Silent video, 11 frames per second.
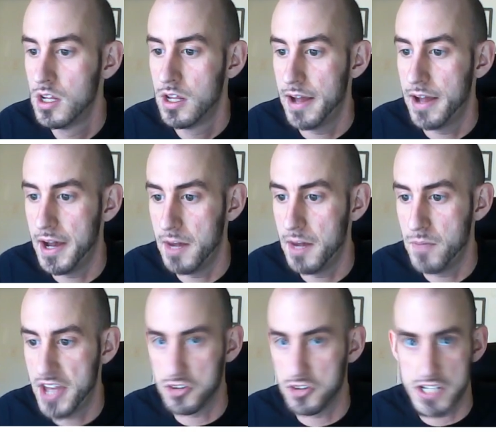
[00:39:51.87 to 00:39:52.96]

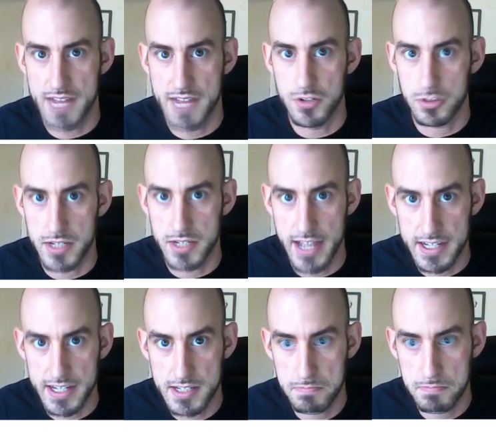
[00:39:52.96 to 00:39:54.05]
And you'll just have those 3
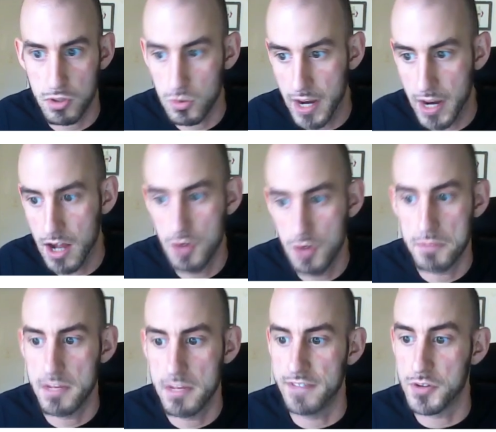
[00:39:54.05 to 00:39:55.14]
attacks per round.
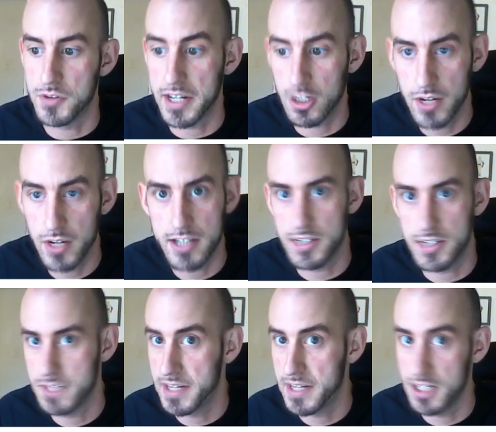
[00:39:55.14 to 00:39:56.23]
If you get a crit, you get to
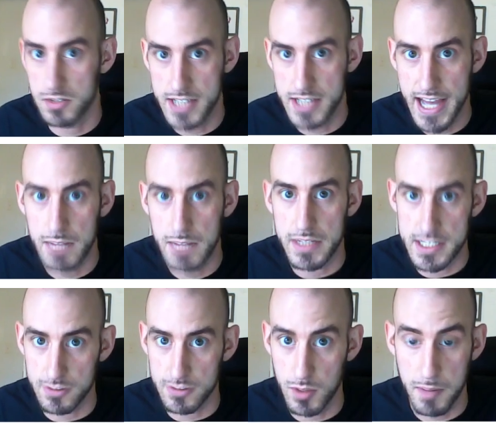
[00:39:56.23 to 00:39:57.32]
make another attack because
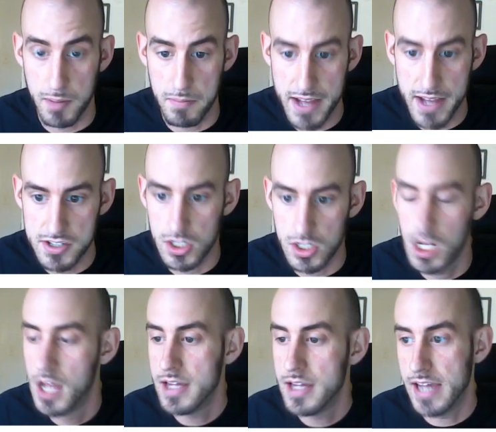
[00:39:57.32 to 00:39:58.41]
of Great Weapon Master.
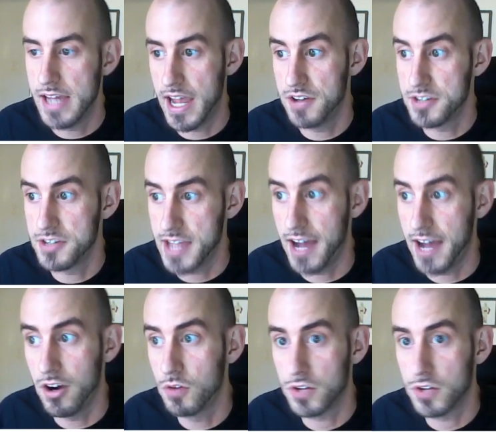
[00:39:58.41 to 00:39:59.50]
And yeah,
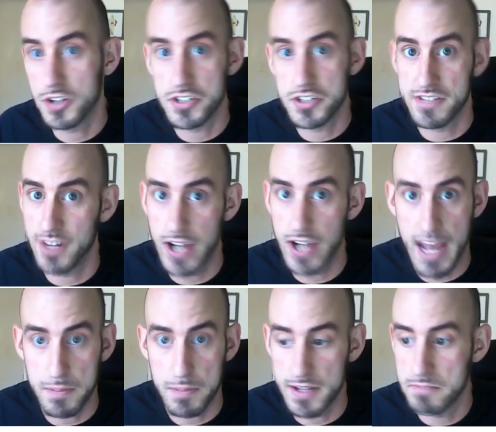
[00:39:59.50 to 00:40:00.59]
overall, you're just very
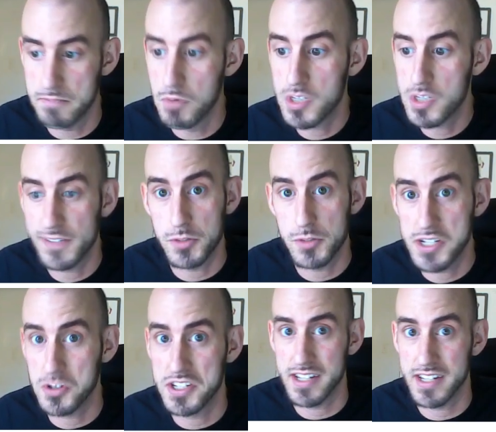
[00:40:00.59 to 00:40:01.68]
happy. Most of your
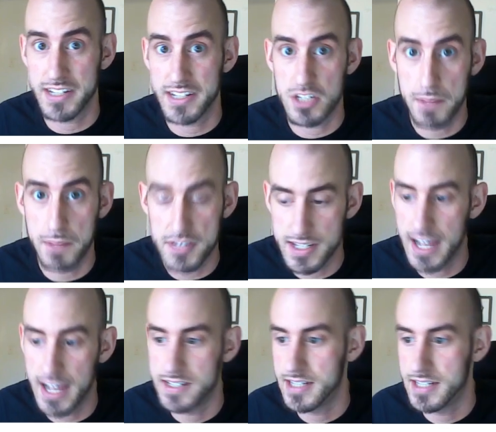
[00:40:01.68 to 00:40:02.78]
resources, your spell
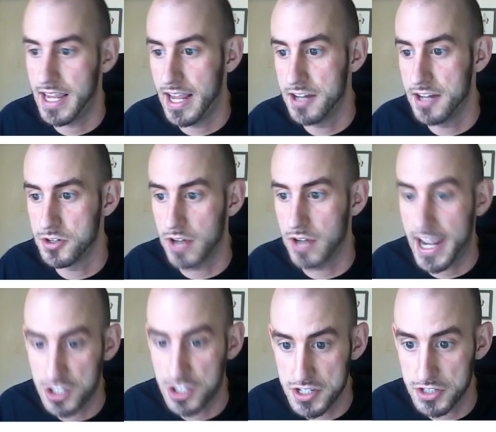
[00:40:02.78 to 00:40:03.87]
slots and your
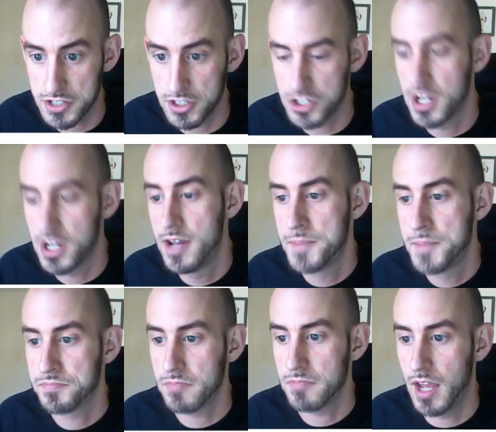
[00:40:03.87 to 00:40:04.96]
action surge,
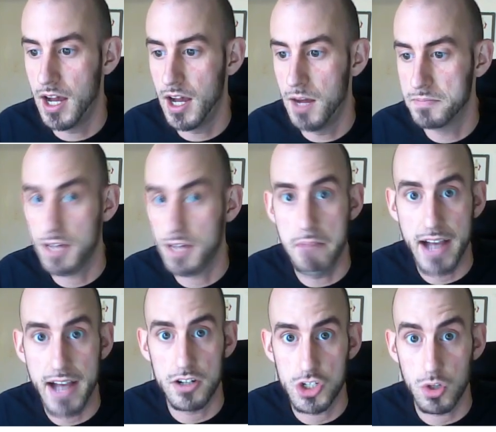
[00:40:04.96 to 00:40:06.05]
come back
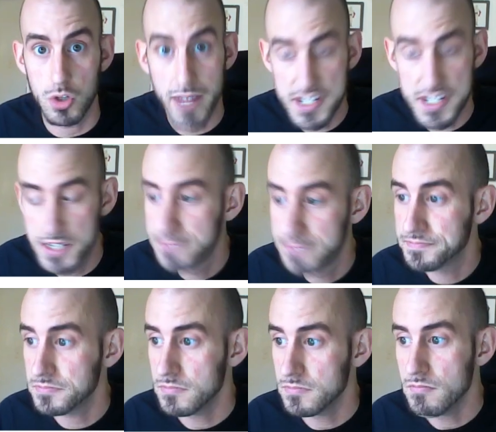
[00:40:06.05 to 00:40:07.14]
on a short rest.
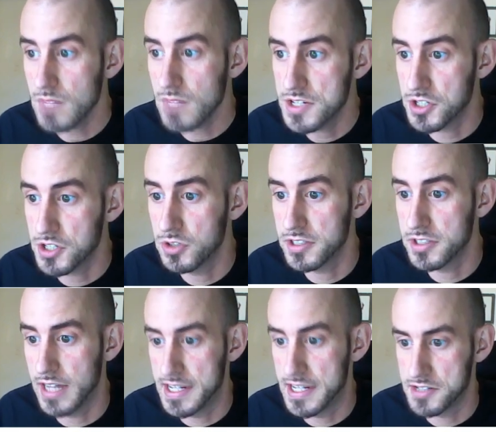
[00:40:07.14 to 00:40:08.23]
So
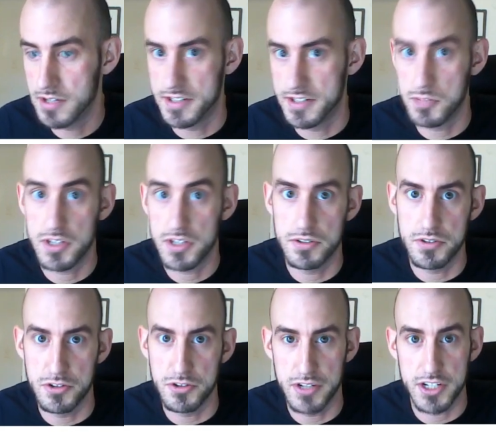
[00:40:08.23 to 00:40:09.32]
assuming
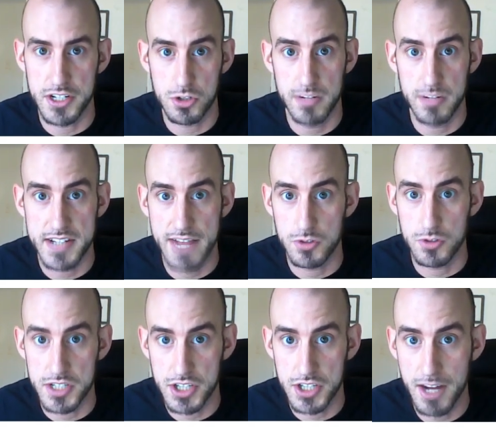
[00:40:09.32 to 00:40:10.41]
you get a short rest after
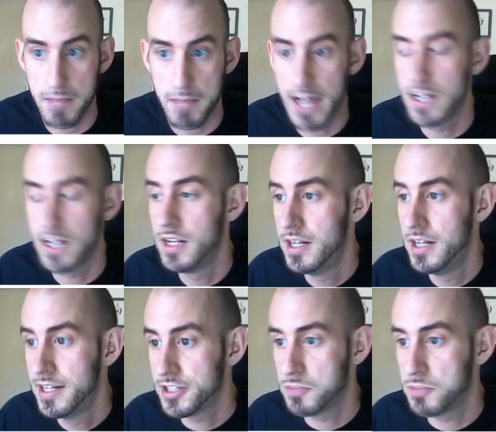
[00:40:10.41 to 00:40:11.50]
each combat,
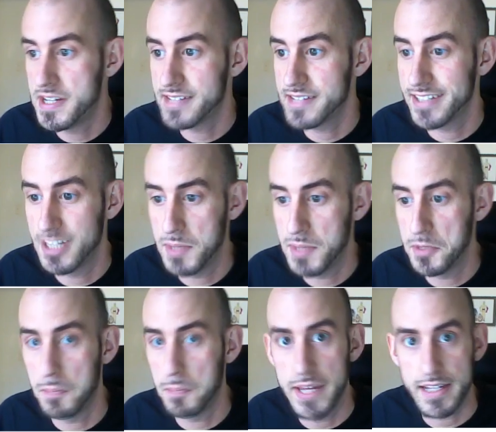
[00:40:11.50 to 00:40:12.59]
you're basically going to be able to
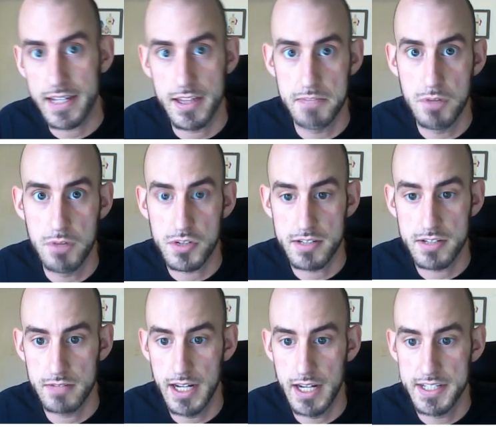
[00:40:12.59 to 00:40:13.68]
pick the most
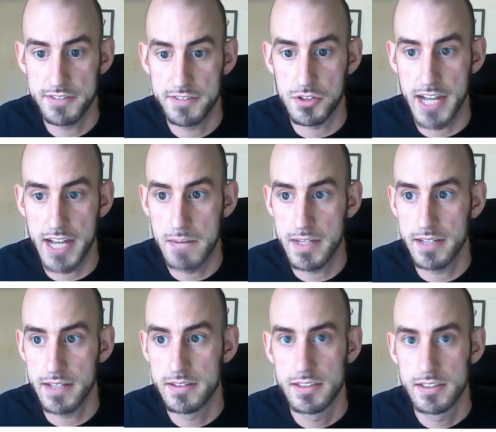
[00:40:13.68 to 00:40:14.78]
difficult enemy,
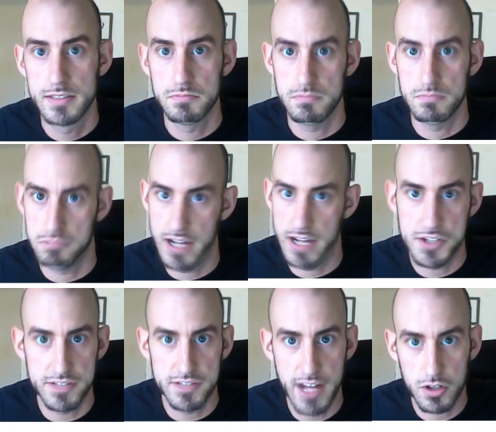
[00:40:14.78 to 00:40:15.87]
pronounce
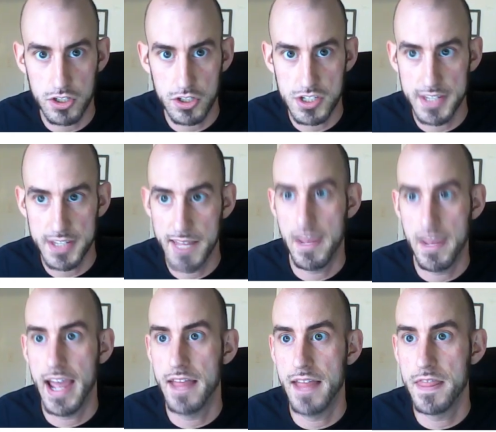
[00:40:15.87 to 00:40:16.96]
your vile curse on them,
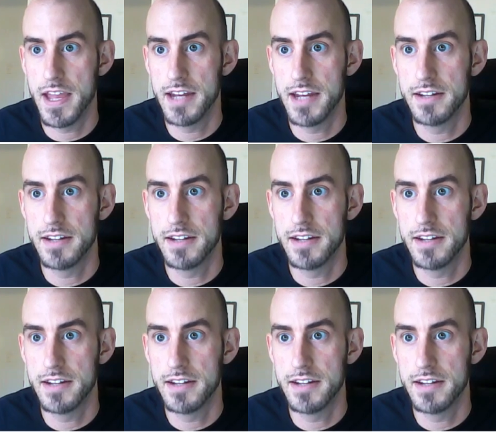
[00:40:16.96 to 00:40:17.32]
and then